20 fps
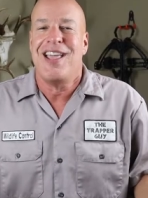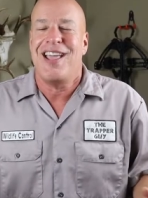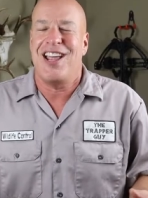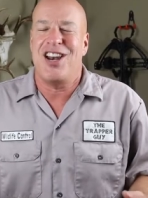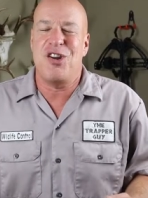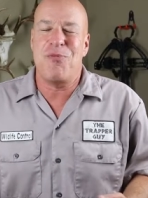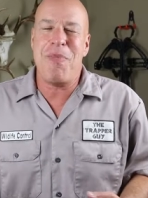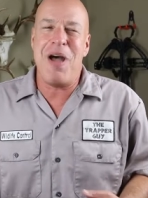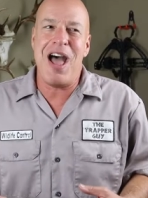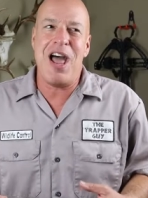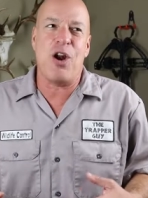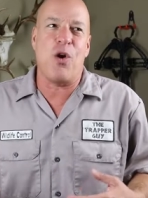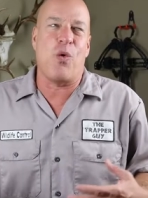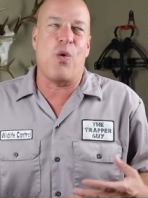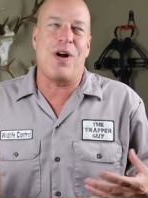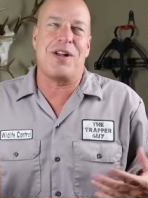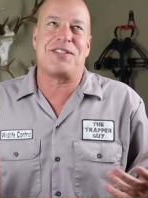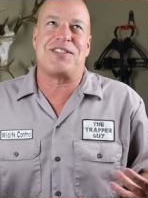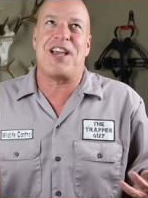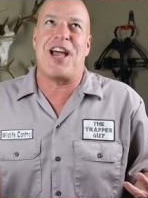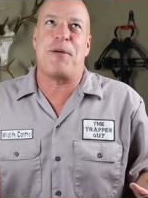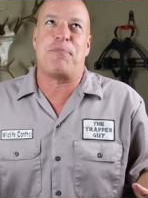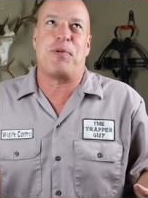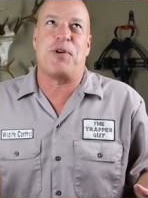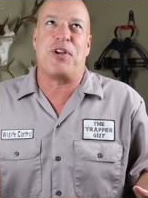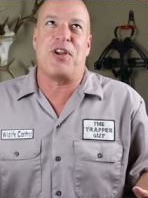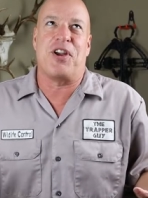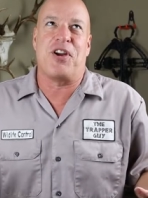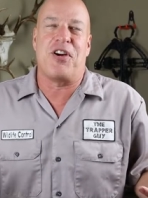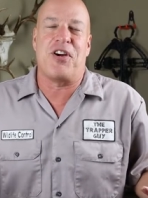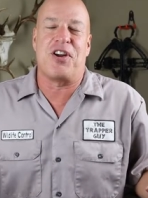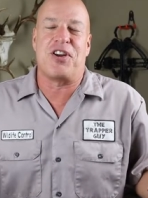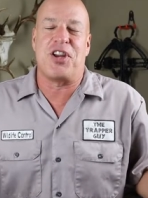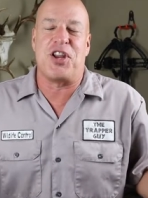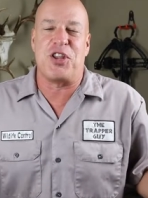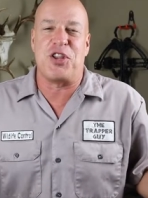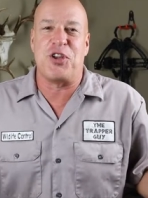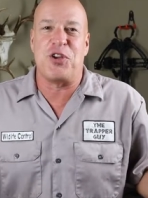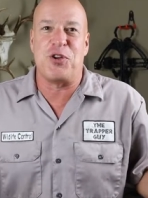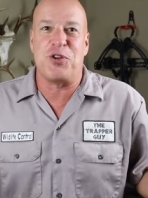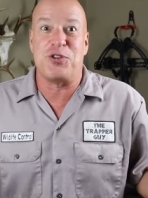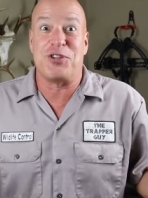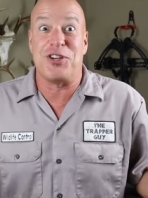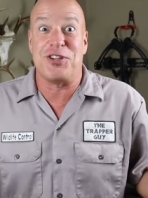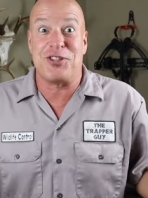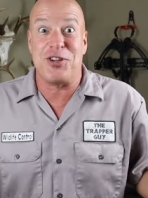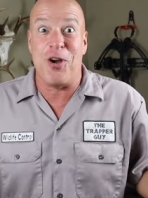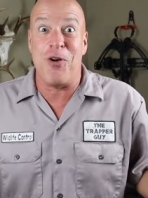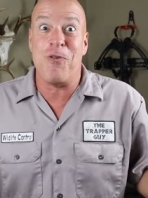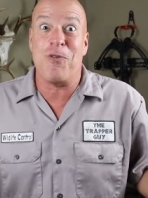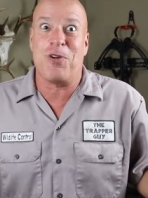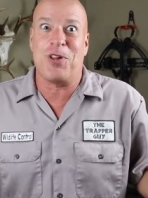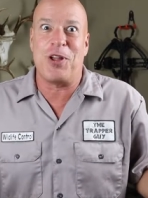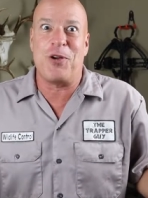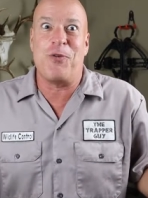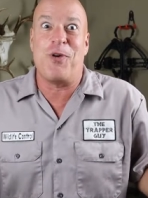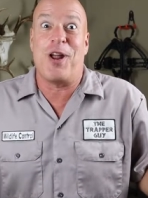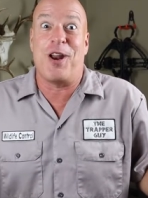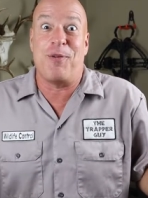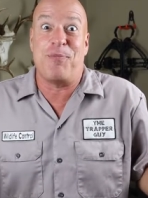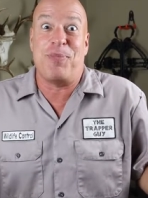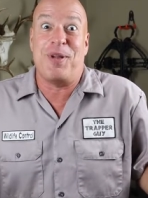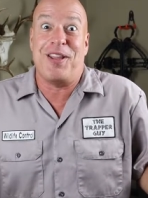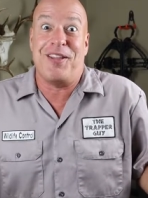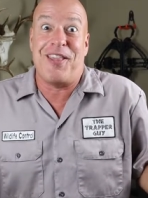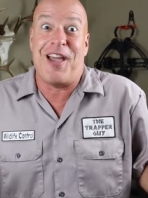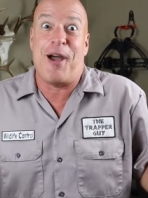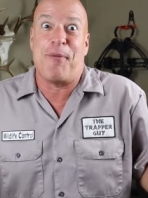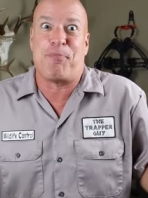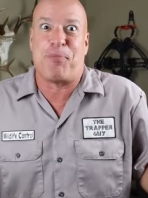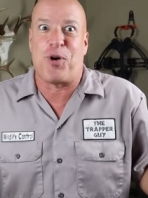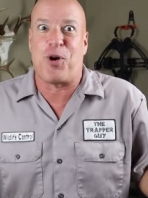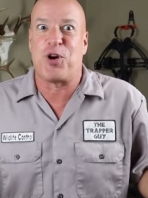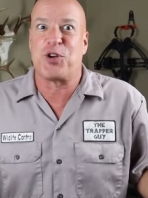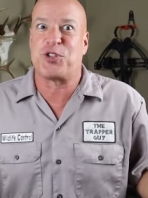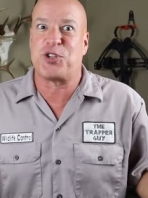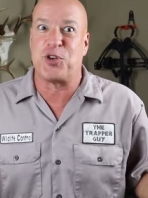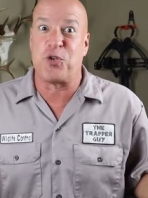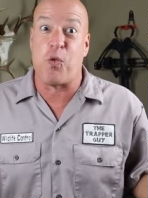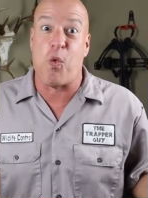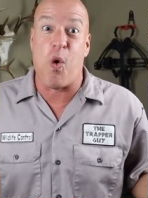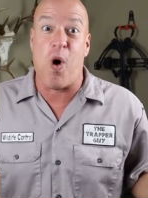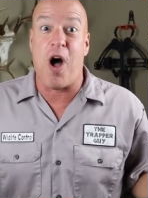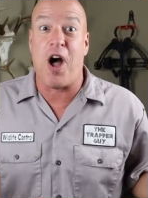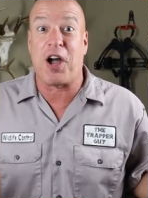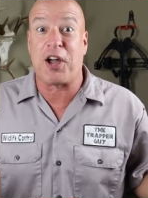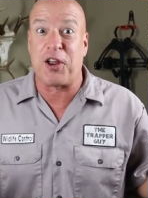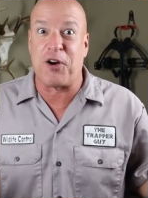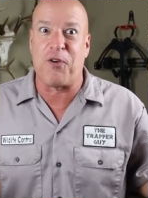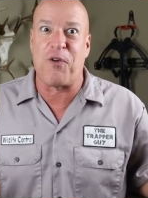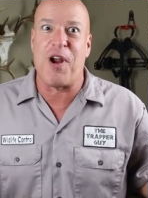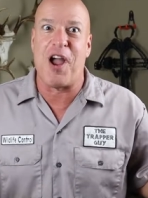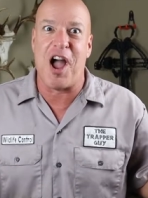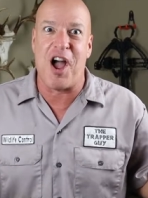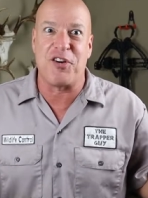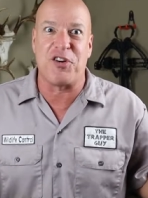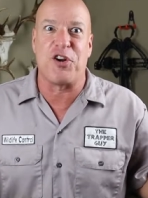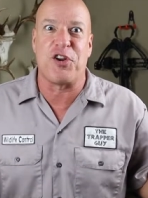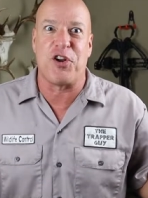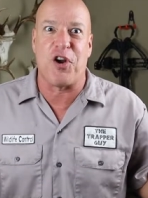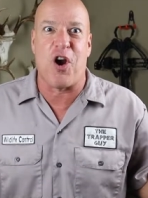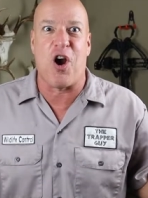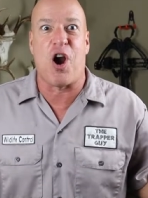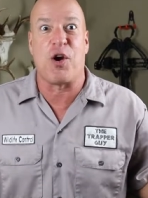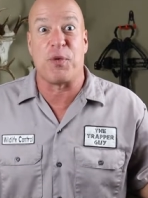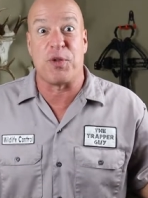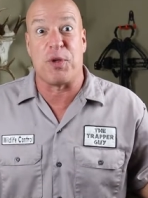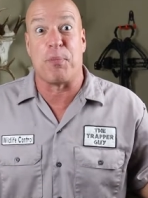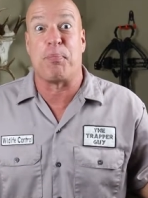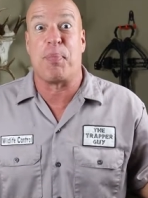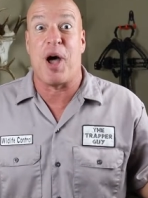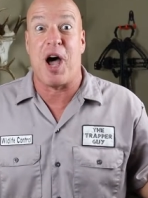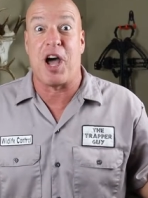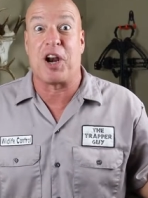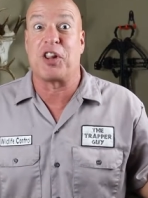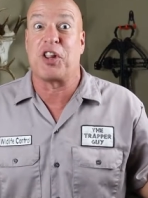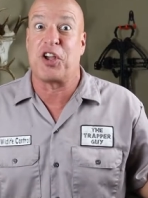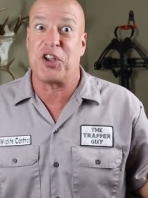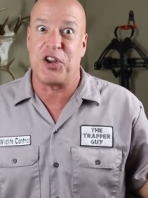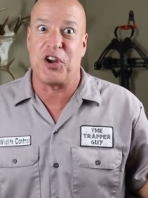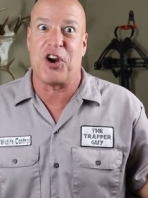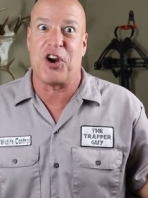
And no matter what type of urine you use, you don't really want to be that person walking around your yard with a bottle of